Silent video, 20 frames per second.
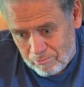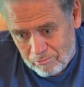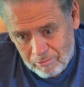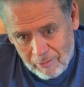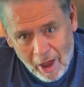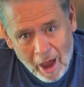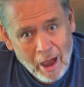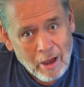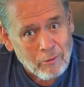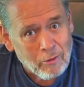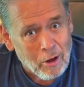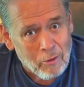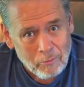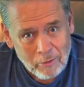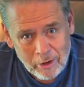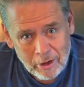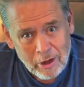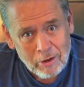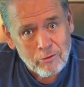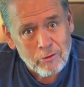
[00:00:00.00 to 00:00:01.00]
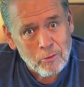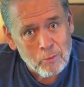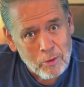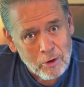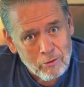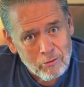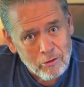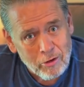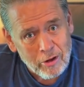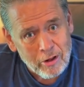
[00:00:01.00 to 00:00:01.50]
I'm going to give them the
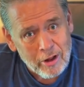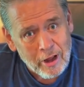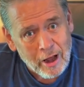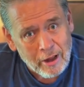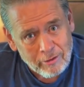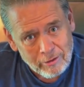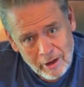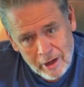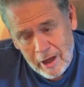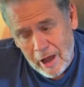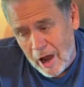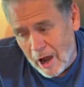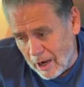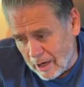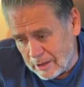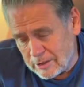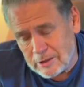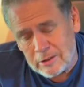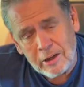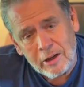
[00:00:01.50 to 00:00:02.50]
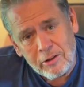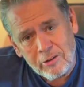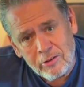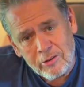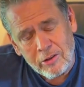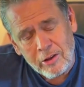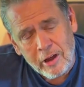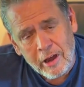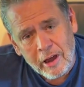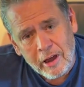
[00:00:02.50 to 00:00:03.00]
benefit of that. They honestly
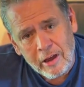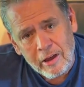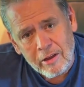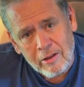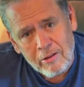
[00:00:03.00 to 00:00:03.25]
think